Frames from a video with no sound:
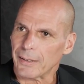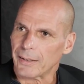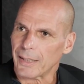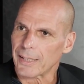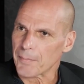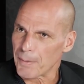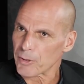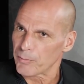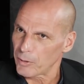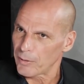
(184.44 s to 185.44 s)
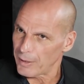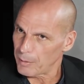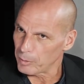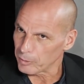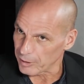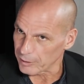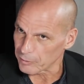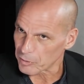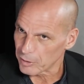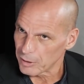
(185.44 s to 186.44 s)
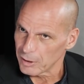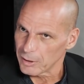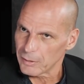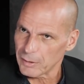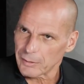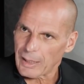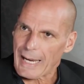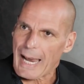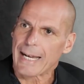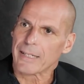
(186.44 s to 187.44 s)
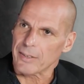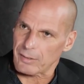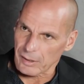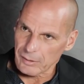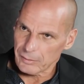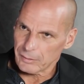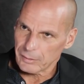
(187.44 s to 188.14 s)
it's the best of all available alternatives. Exiting